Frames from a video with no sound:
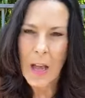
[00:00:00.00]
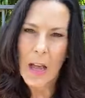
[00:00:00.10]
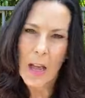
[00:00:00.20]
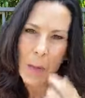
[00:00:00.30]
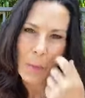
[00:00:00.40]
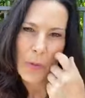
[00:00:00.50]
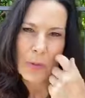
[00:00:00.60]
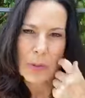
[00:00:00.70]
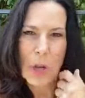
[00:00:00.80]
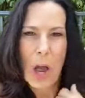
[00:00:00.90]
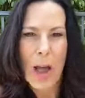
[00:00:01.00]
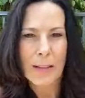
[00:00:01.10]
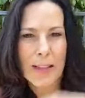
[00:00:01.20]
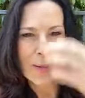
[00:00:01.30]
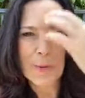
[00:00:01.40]
Um, the
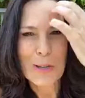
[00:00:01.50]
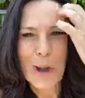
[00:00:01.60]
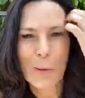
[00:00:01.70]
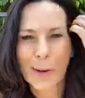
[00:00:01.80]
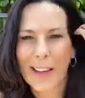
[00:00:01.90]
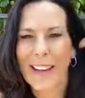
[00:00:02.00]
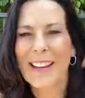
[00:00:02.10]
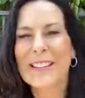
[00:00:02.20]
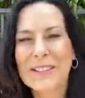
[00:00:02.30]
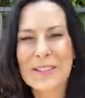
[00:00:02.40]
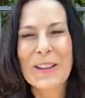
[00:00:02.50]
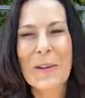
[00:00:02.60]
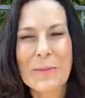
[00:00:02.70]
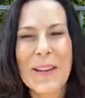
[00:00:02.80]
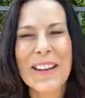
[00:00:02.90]
dogs, as we know, are getting
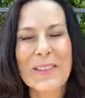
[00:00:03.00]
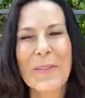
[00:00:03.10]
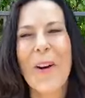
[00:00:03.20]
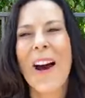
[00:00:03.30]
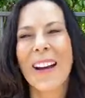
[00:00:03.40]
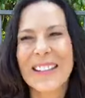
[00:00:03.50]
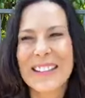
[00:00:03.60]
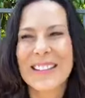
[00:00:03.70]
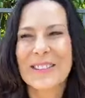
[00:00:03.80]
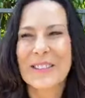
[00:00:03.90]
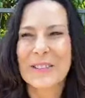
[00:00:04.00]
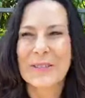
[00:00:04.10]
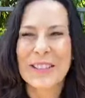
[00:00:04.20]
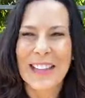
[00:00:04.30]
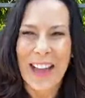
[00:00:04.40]
so many walks. They're
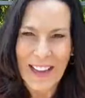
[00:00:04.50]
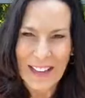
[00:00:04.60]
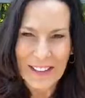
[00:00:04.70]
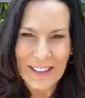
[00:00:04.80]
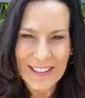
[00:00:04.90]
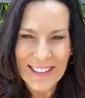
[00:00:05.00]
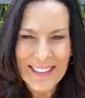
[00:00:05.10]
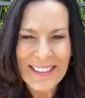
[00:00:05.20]
so tired.